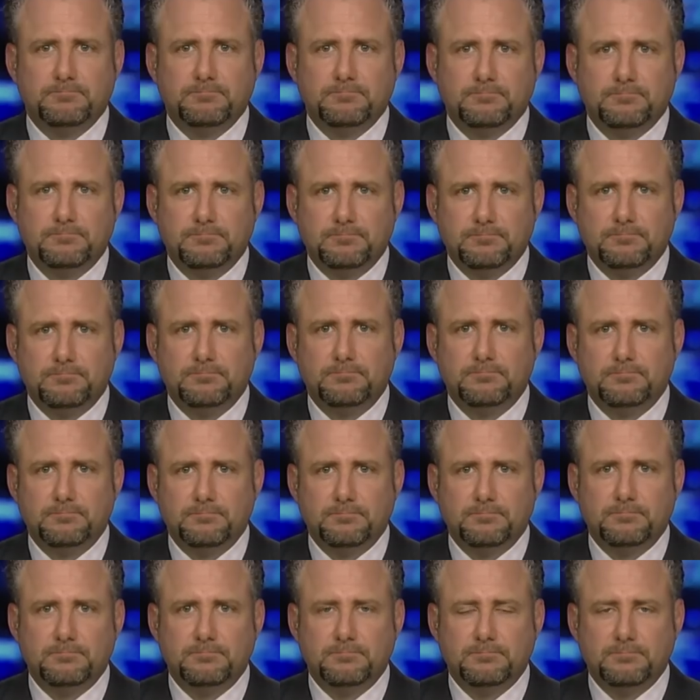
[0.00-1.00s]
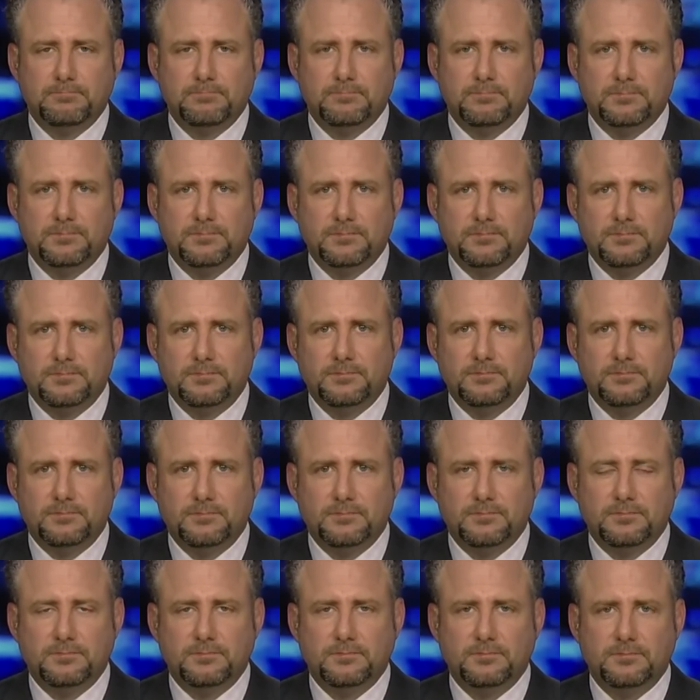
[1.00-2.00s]

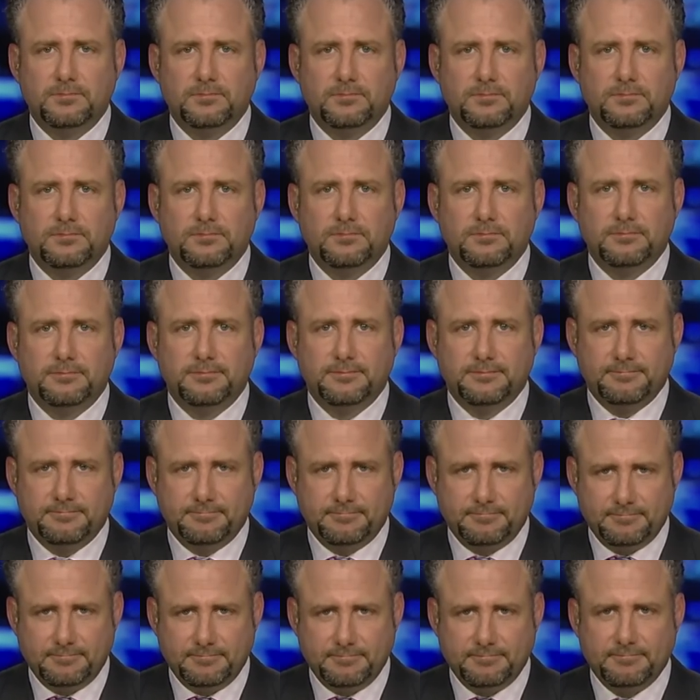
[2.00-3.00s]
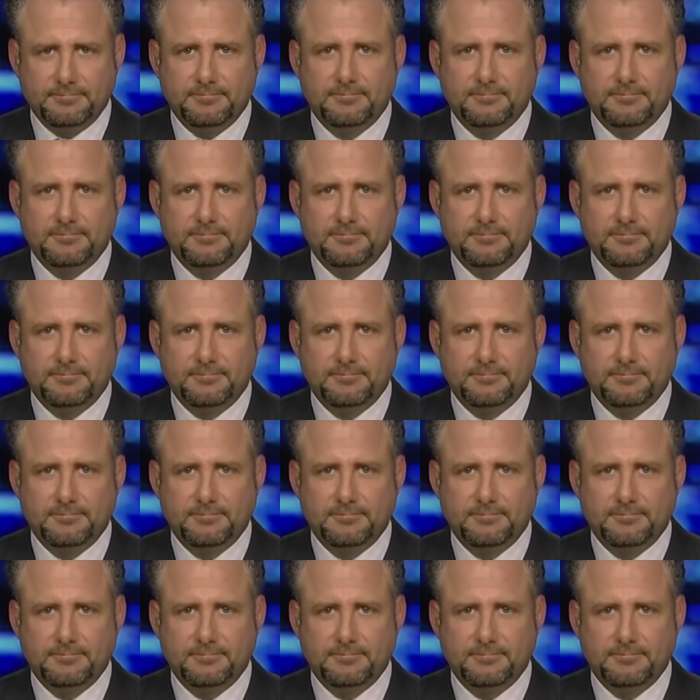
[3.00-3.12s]
No words are spoken by the person on screen.